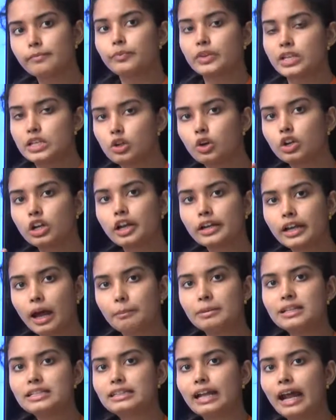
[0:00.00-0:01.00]
So the
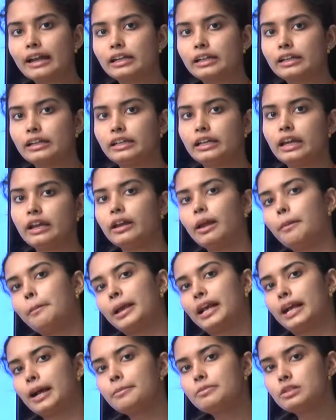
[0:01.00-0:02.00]
double-stranded DNA
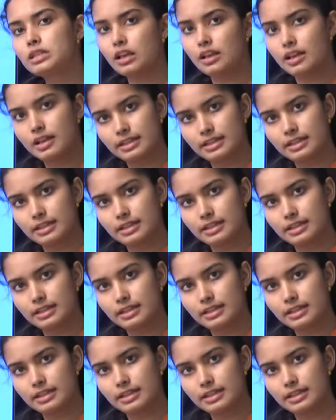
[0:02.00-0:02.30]
becomes